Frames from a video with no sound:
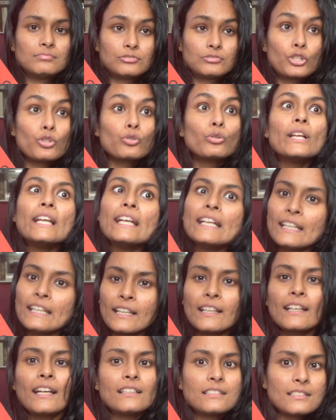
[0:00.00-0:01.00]
truly
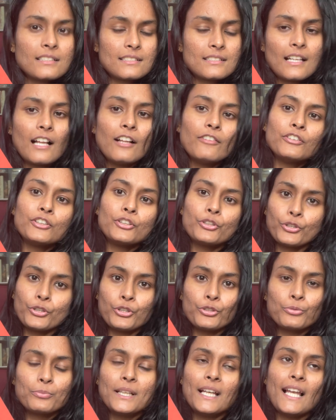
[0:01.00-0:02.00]
integrates herself into
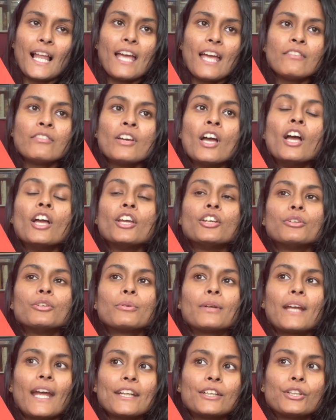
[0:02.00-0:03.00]
human life, you
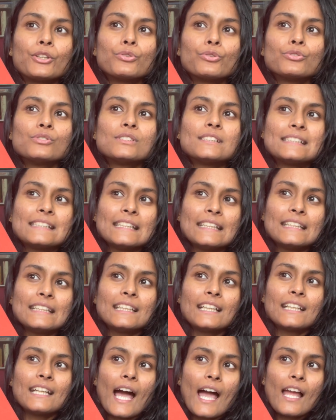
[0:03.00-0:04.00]
get to see
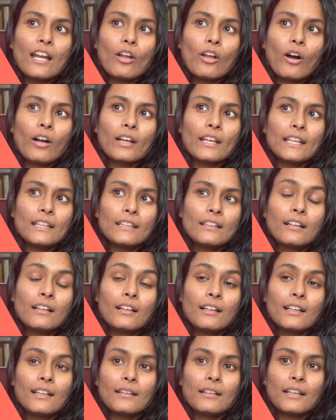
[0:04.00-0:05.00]
the dialogue in
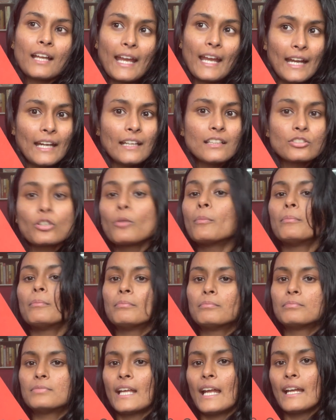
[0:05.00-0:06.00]
her head. So
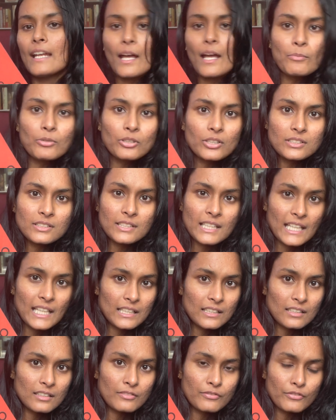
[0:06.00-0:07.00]
the entire book is
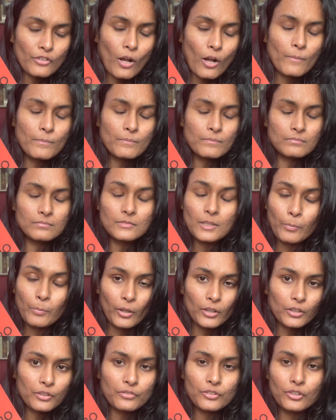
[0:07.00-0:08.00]
narrated from the
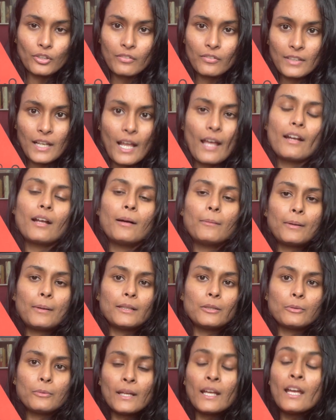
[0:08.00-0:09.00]
point of view of Clara, by
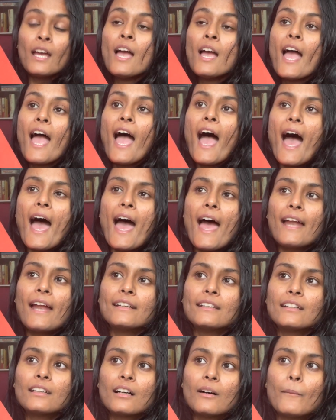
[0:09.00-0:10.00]
the way.
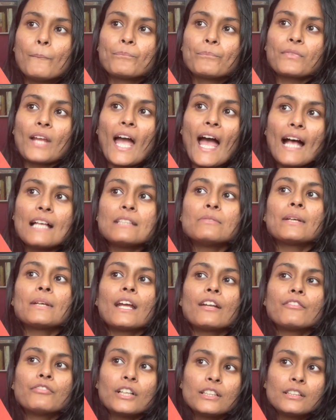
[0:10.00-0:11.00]
And as we
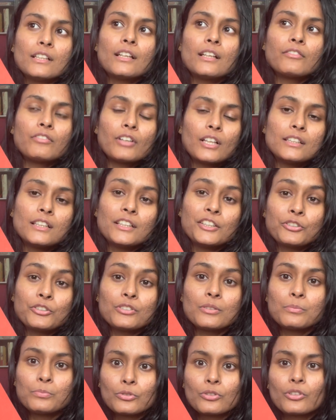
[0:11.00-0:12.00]
get further and further into
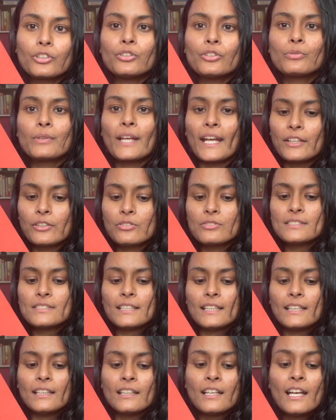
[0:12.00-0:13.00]
the book, you get to
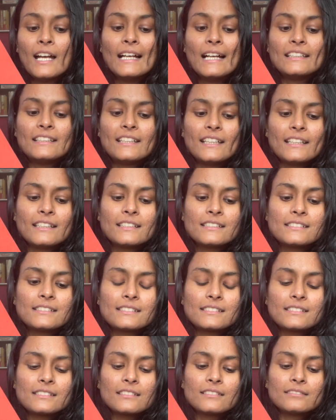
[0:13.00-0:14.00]
see
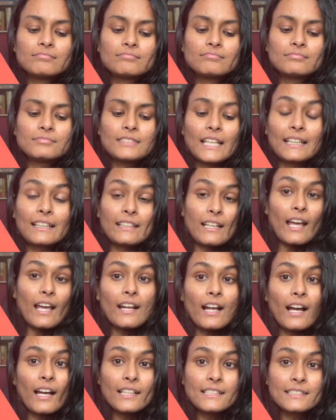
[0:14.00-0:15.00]
things that
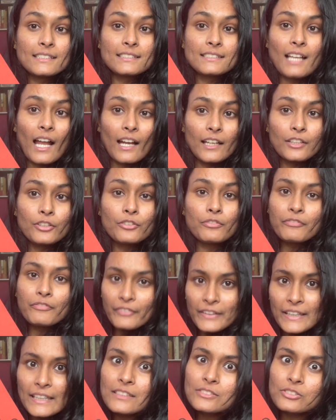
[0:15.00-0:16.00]
Clara is starting to
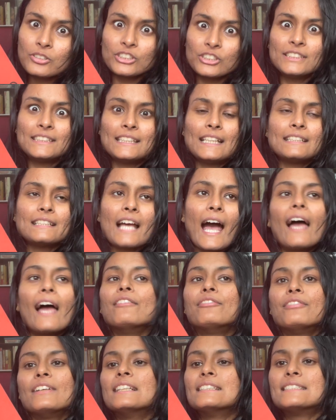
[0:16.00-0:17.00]
feel. So she says, I
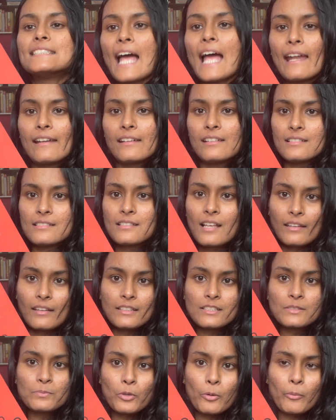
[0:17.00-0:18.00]
feel sadness at
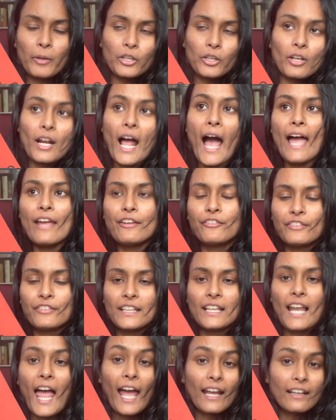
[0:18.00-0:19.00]
this moment, or I
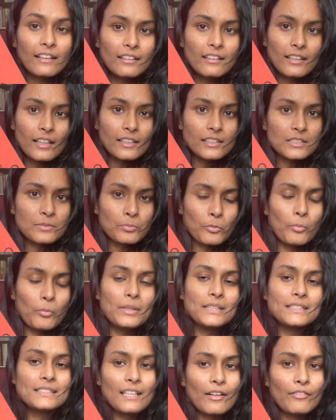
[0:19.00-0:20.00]
feel anger at this
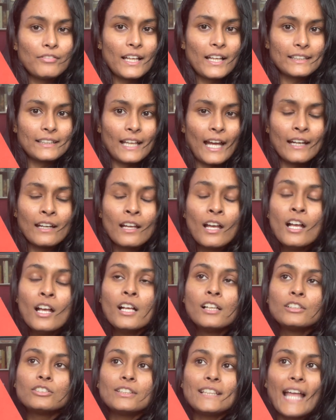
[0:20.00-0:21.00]
moment, stuff like that.
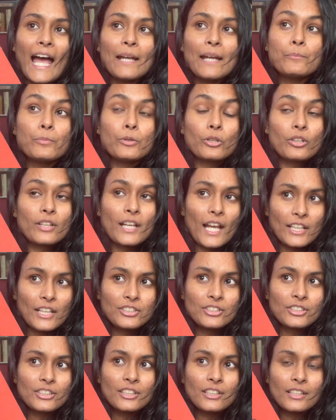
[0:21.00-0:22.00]
So that
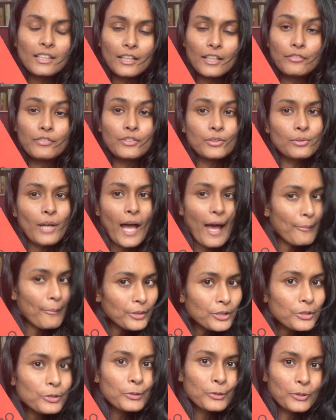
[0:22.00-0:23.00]
progression, if you
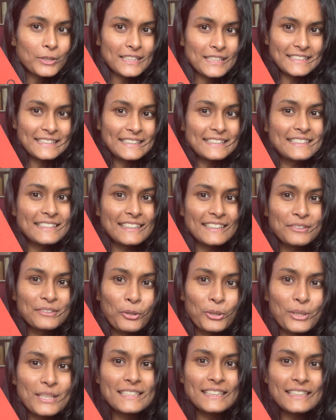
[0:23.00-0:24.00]
happen to notice
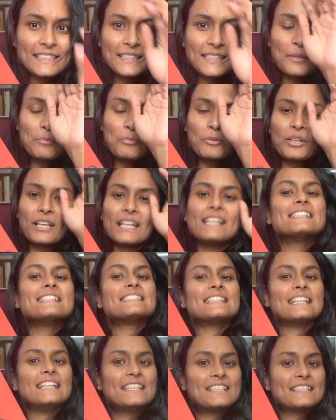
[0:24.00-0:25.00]
it in the book,
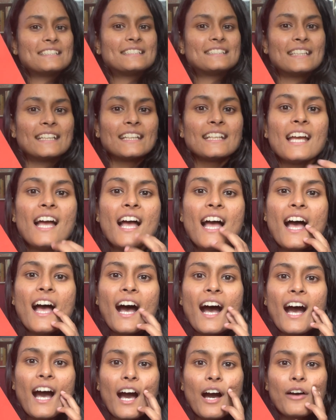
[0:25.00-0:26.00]
is interesting
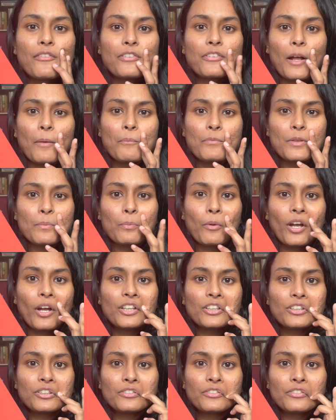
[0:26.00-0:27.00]
from the
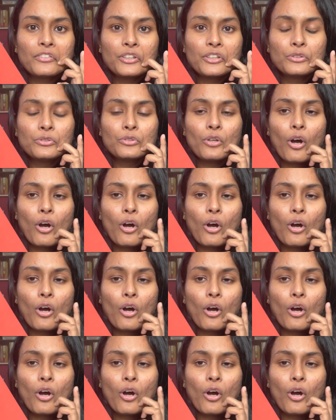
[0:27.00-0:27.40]
point of view